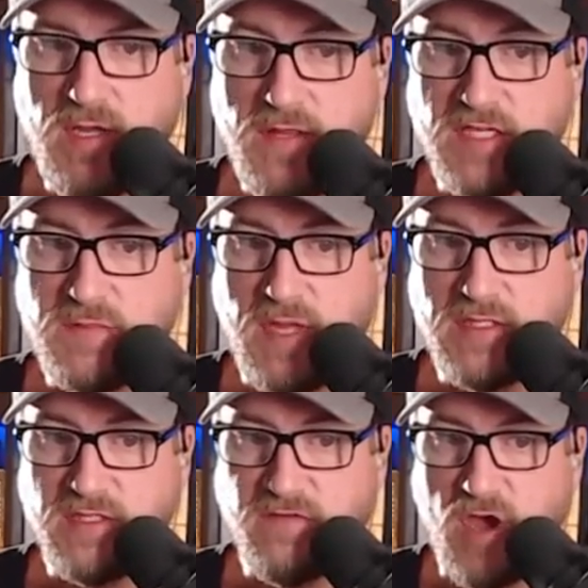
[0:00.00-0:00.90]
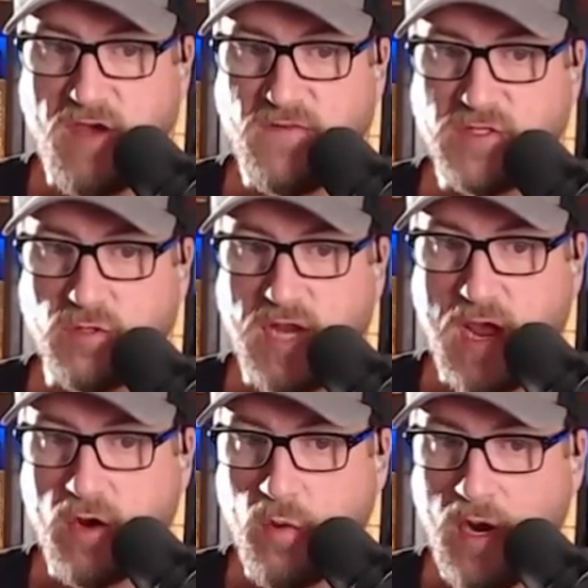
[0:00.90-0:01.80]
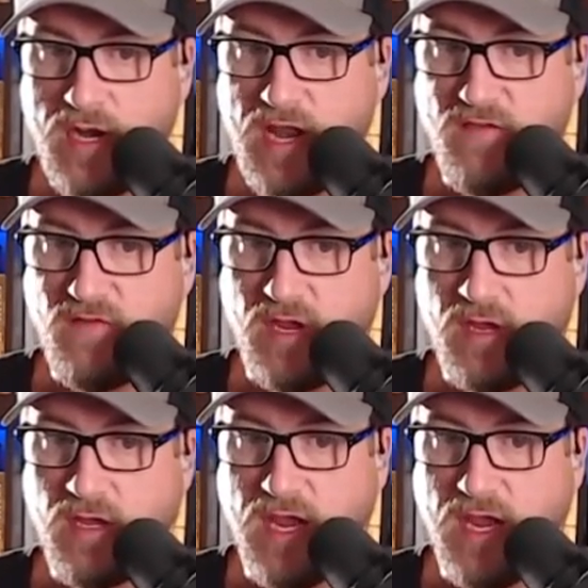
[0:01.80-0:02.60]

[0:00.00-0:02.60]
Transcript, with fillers: The expenses of office are now quite heavy,